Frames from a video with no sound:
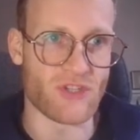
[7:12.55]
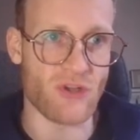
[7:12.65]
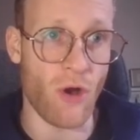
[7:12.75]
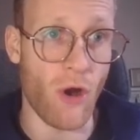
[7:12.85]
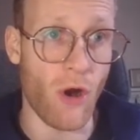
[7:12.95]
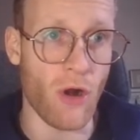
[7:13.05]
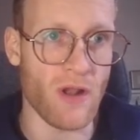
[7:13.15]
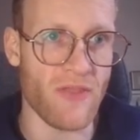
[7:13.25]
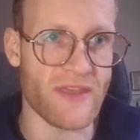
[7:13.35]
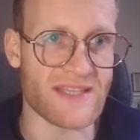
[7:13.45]
So
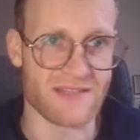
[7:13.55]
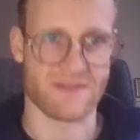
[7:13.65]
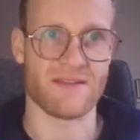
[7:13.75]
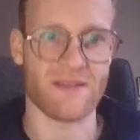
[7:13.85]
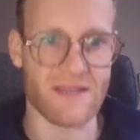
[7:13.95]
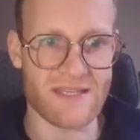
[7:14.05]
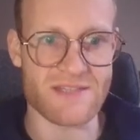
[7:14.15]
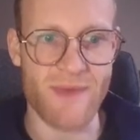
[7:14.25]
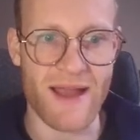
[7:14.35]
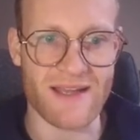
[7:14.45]
all these, these
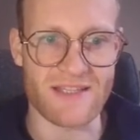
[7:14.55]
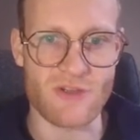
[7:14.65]
markets